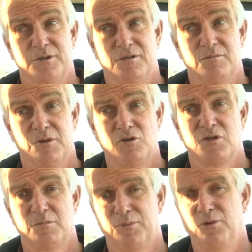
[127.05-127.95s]
but
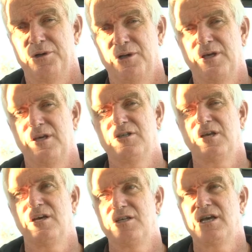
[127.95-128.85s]
most importantly
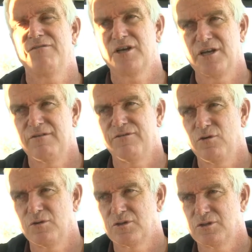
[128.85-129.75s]
he's having an
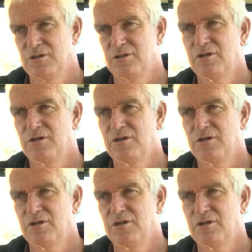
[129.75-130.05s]
influence